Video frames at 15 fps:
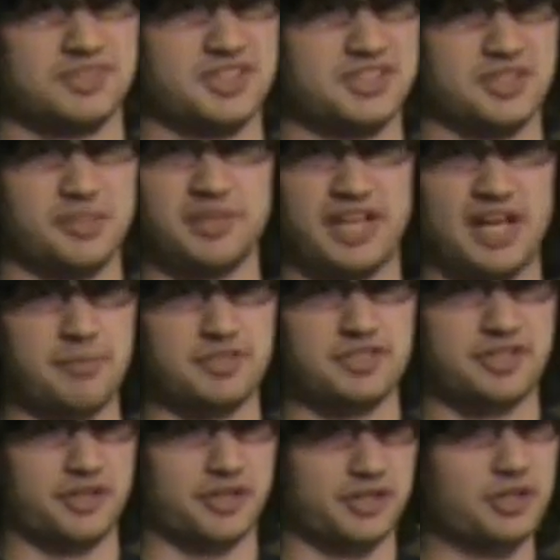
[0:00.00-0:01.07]
Did something happen
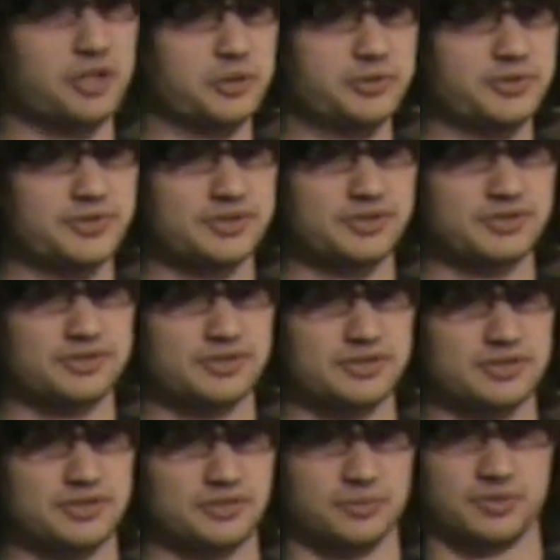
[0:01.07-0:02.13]
to your clothes?
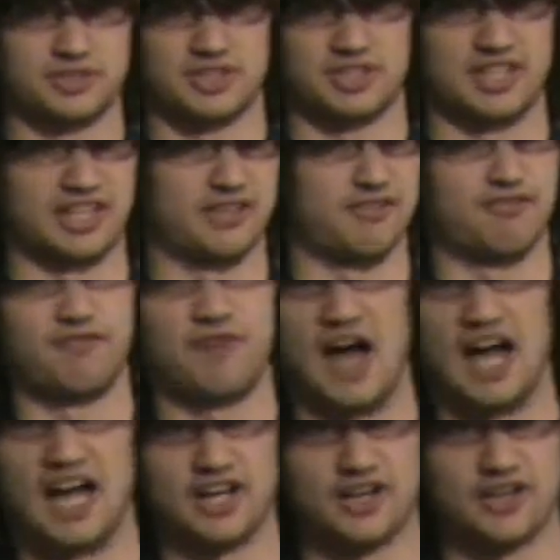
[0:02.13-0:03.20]
Was there like a
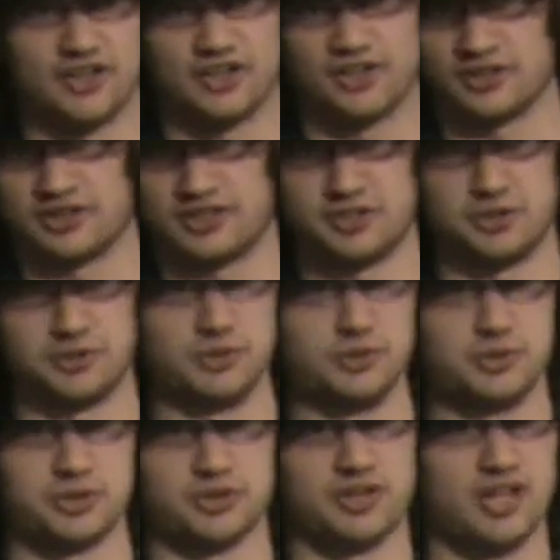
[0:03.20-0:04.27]
fire, or did you
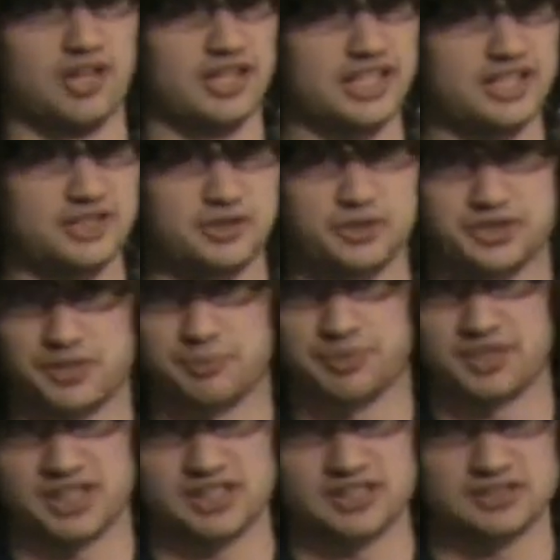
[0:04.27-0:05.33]
lose your luggage or
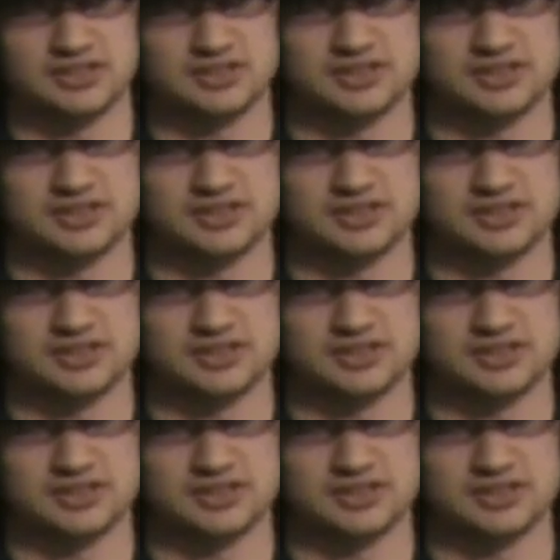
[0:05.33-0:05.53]
something?